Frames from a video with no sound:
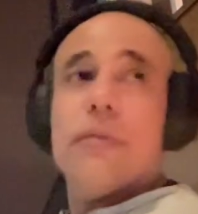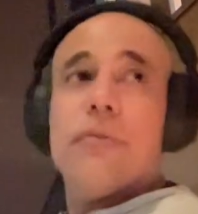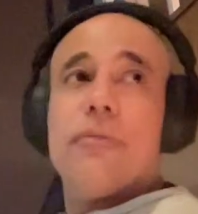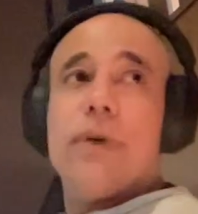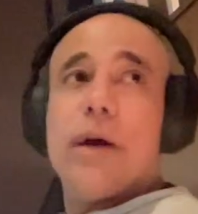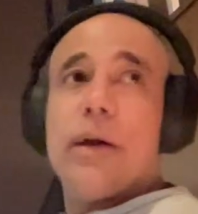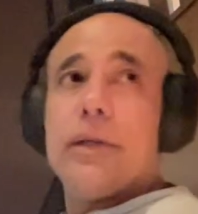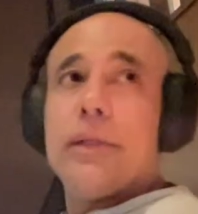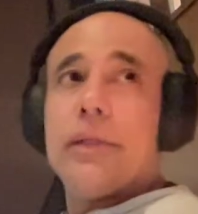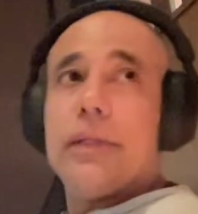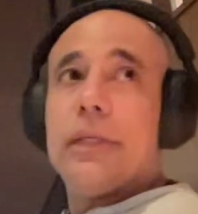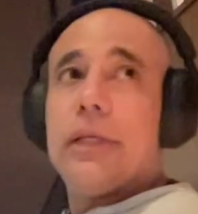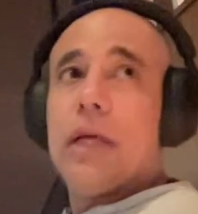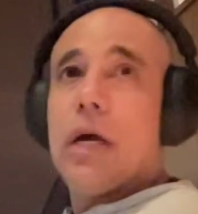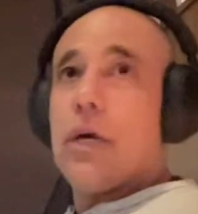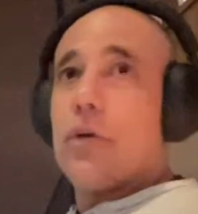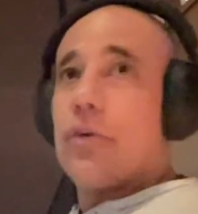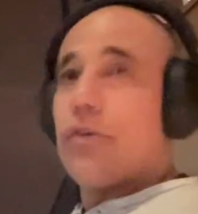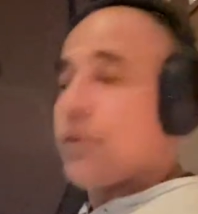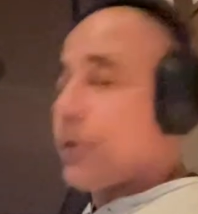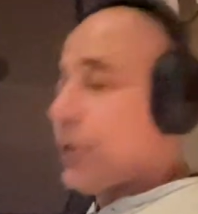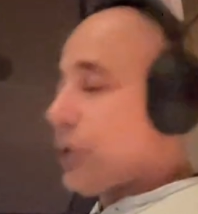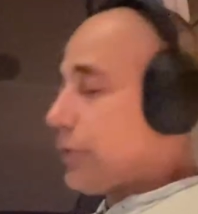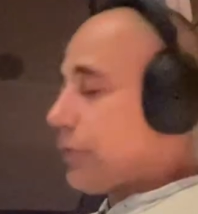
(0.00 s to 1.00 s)
Finally,
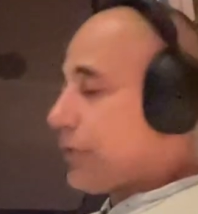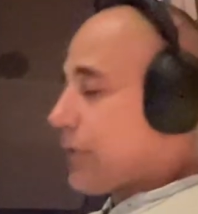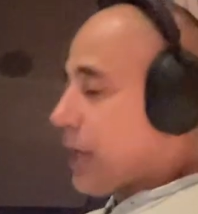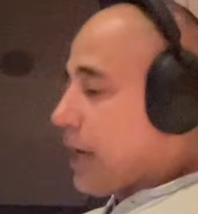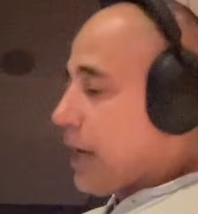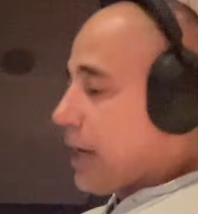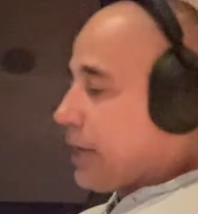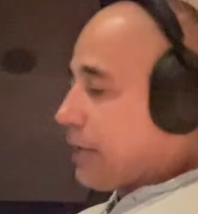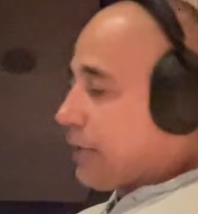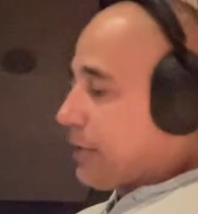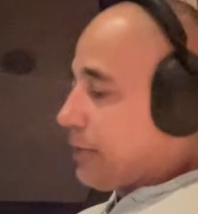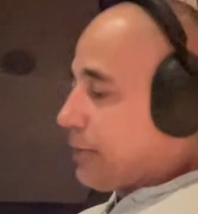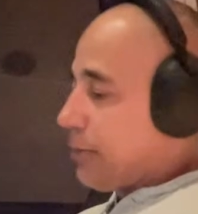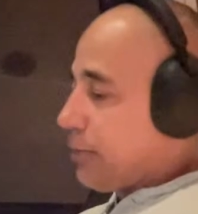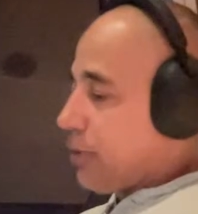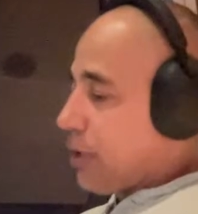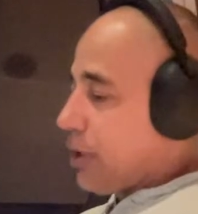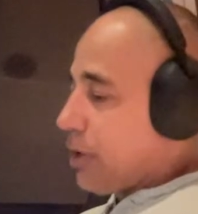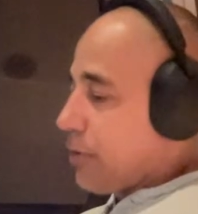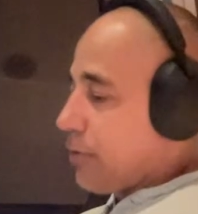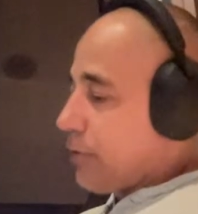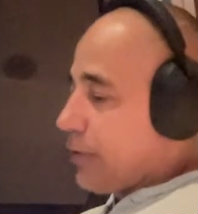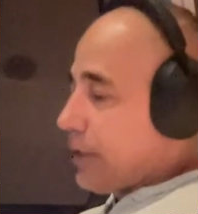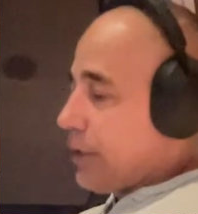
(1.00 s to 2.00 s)
octreotide has
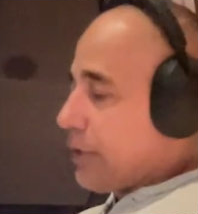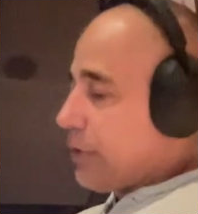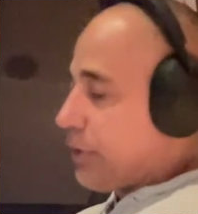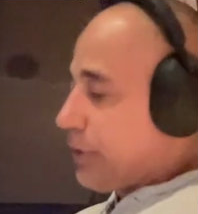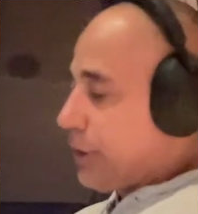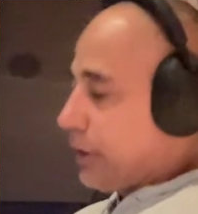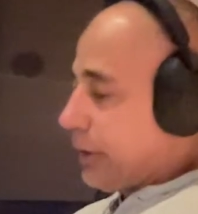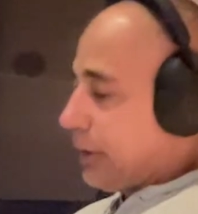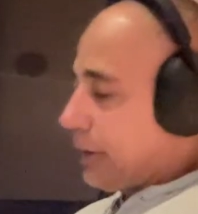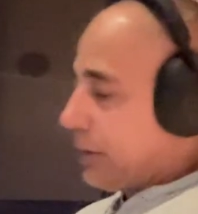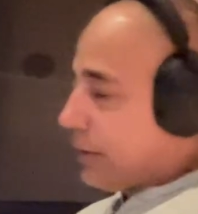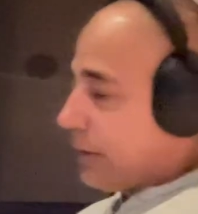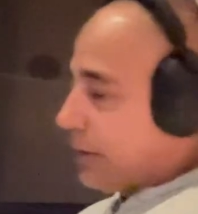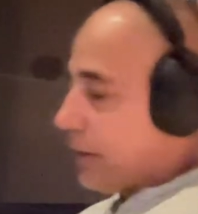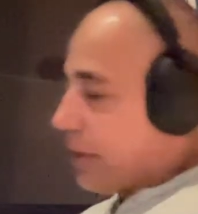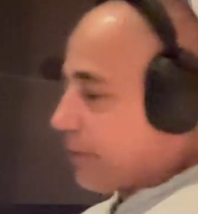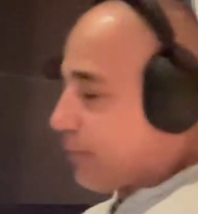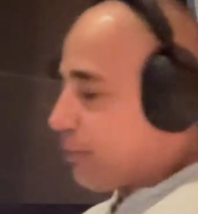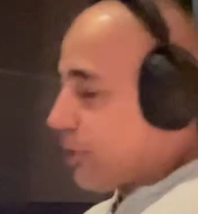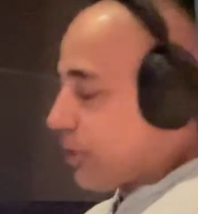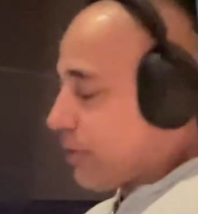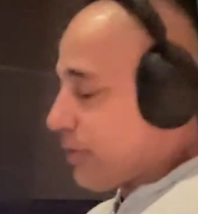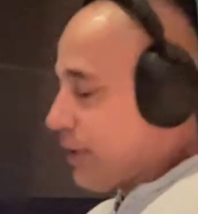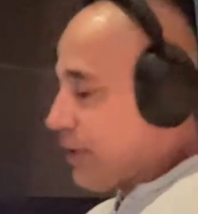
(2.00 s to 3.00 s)
broad-ranging
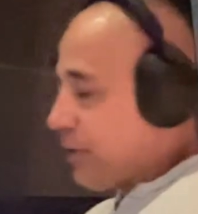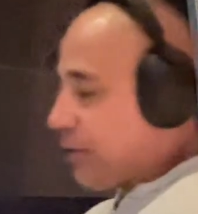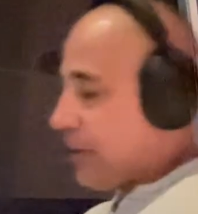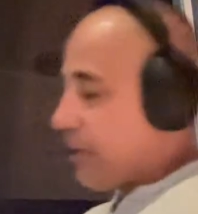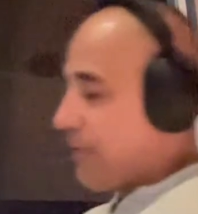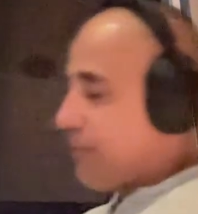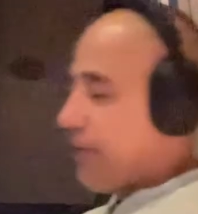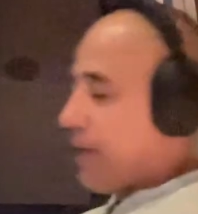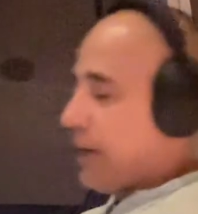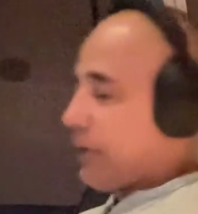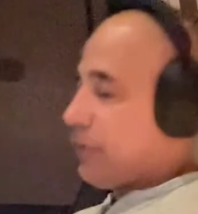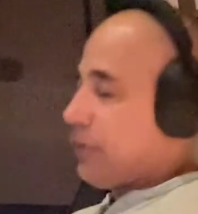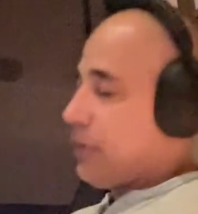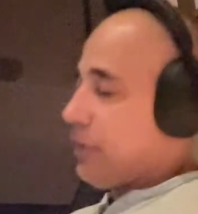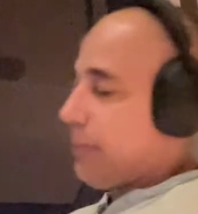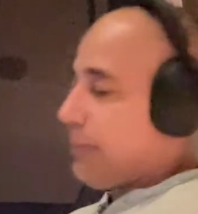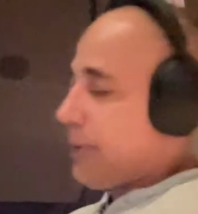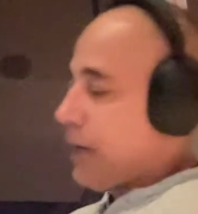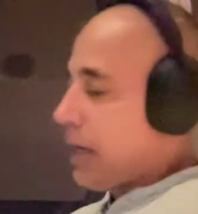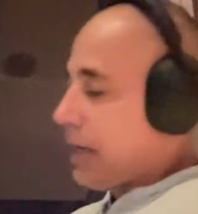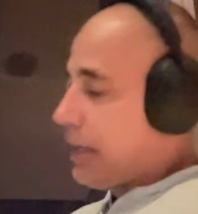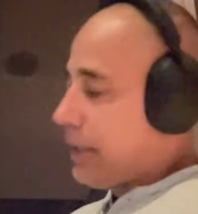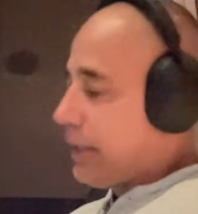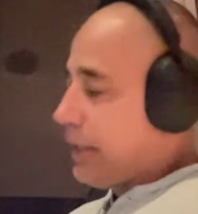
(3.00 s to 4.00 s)
effects on the
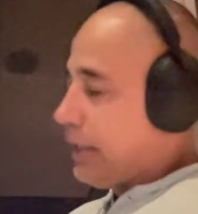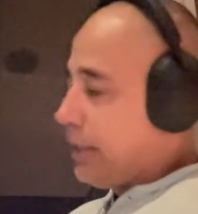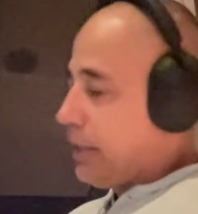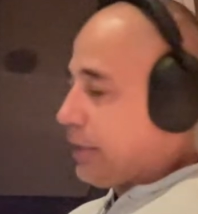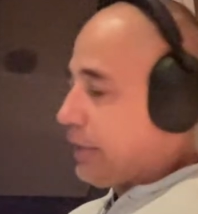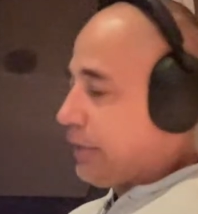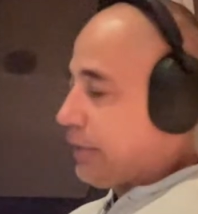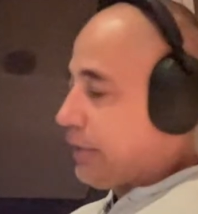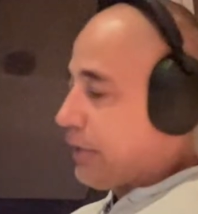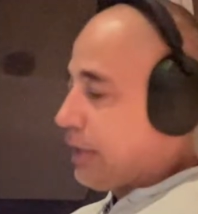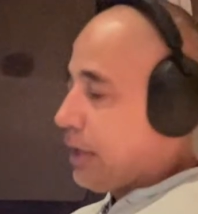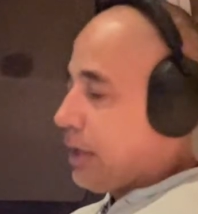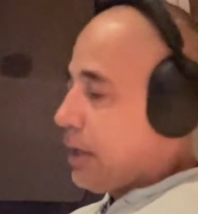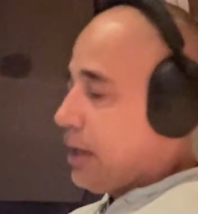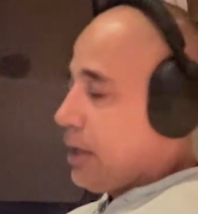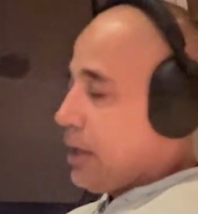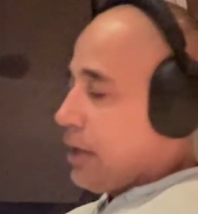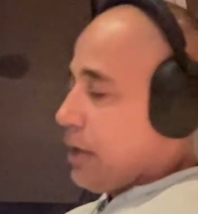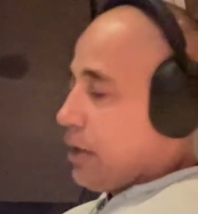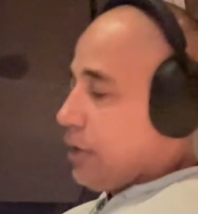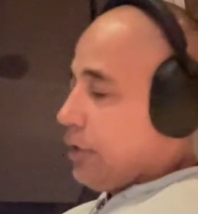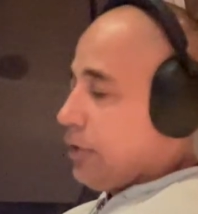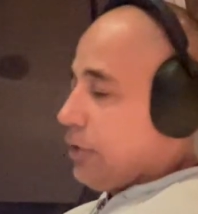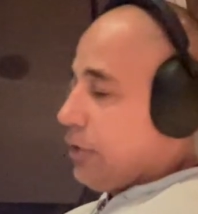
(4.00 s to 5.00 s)
body, and its
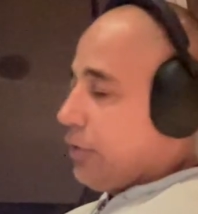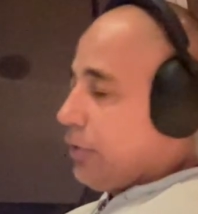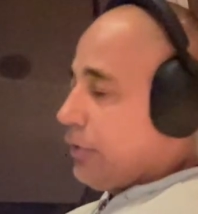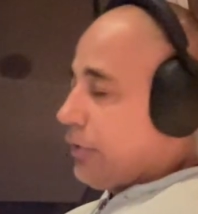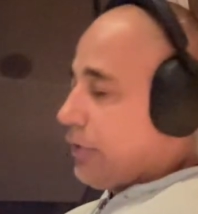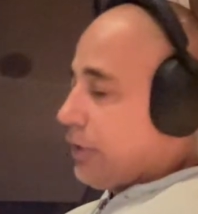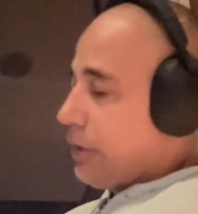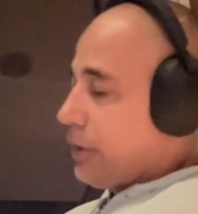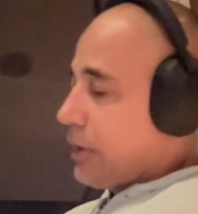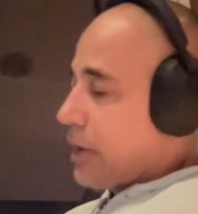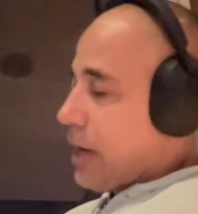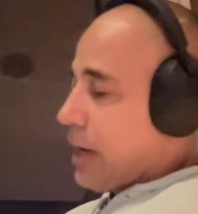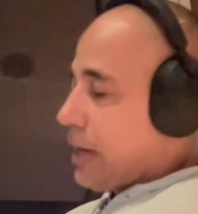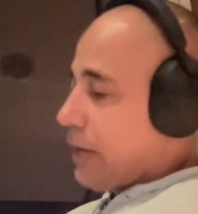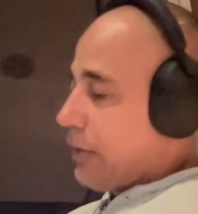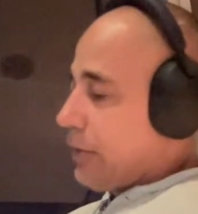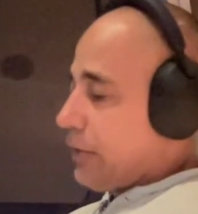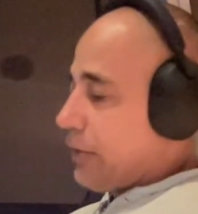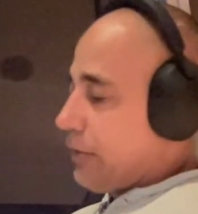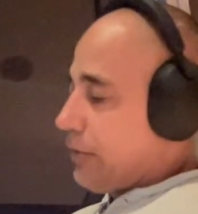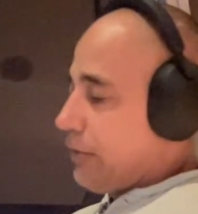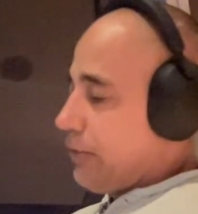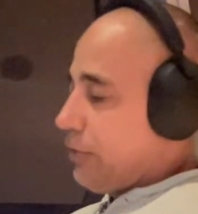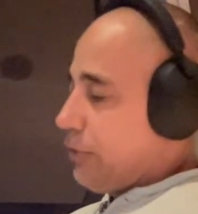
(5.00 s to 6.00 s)
use in
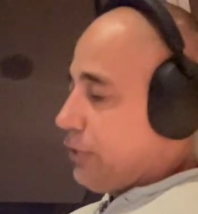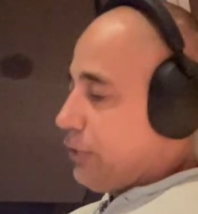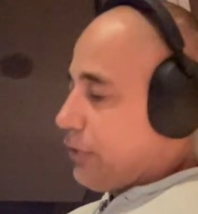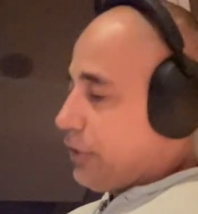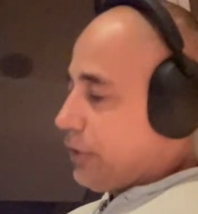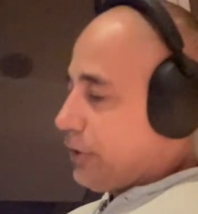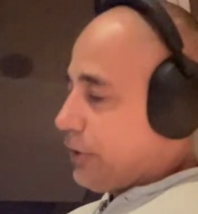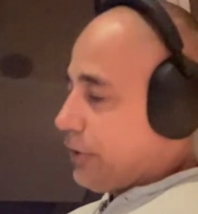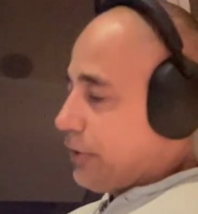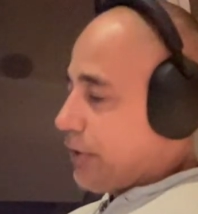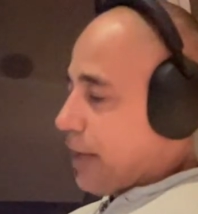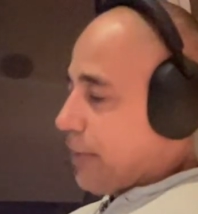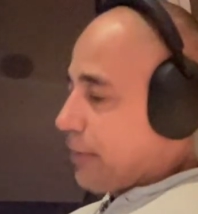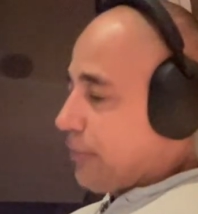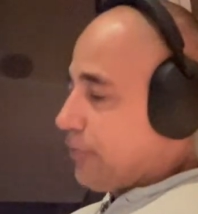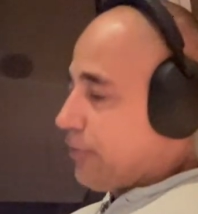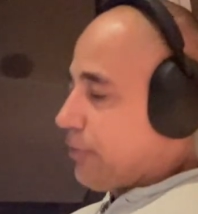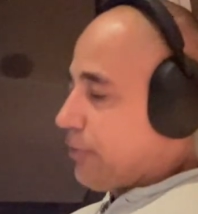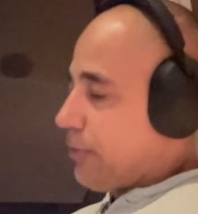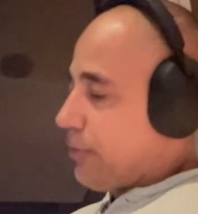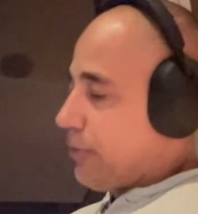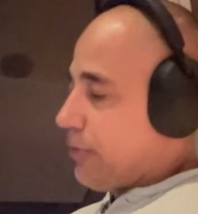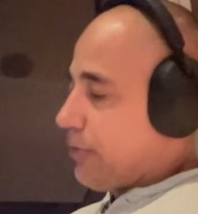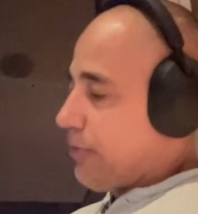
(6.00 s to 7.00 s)
chylous effusion stems
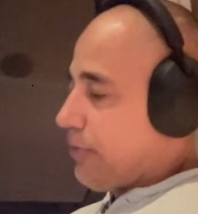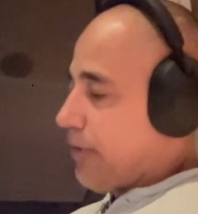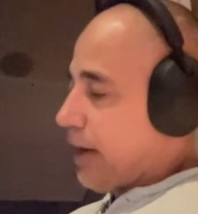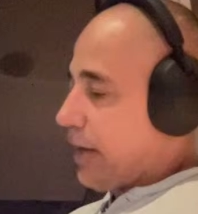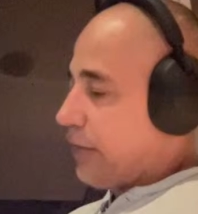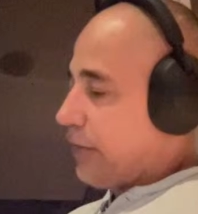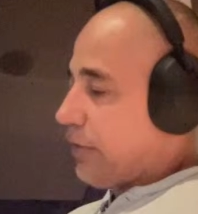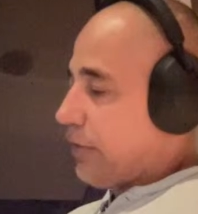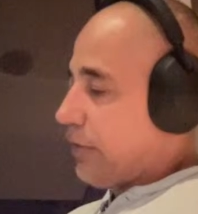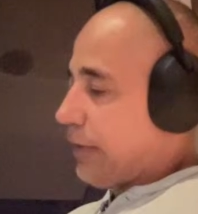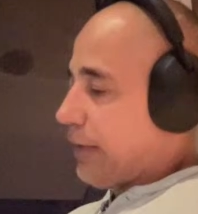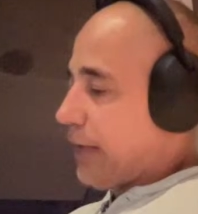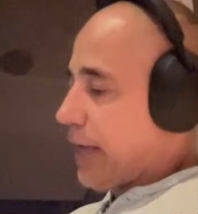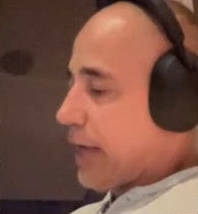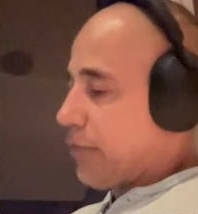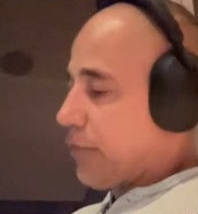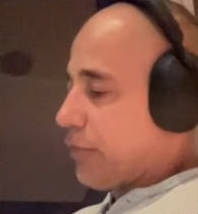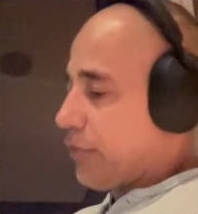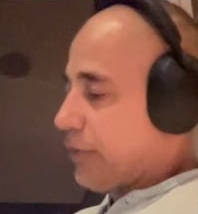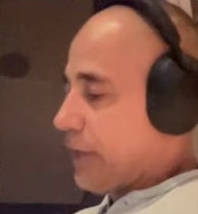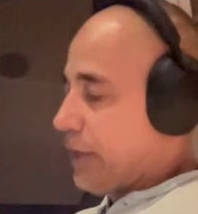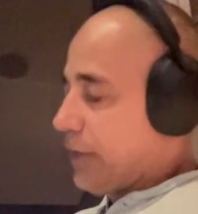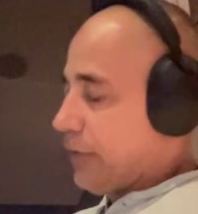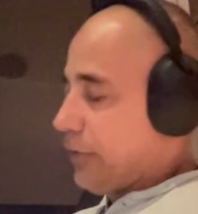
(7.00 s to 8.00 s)
from its effects on the
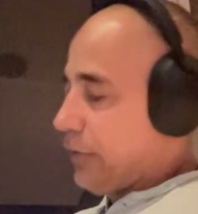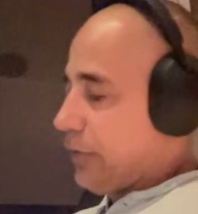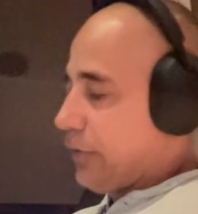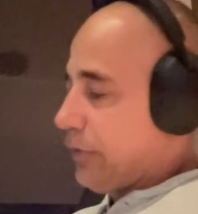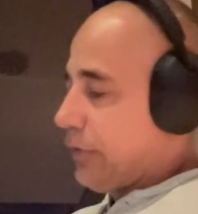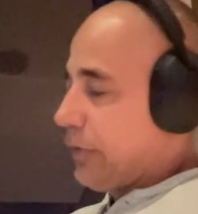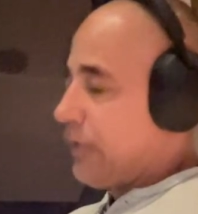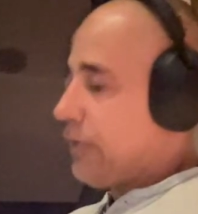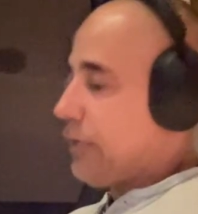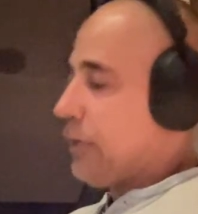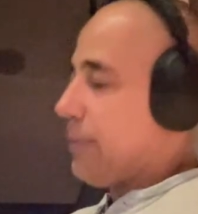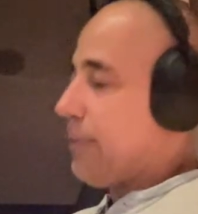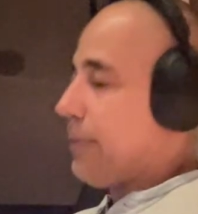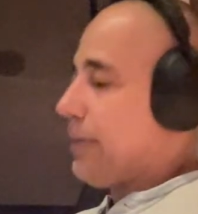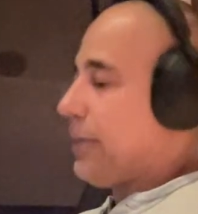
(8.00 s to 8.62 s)
gastrointestinal system.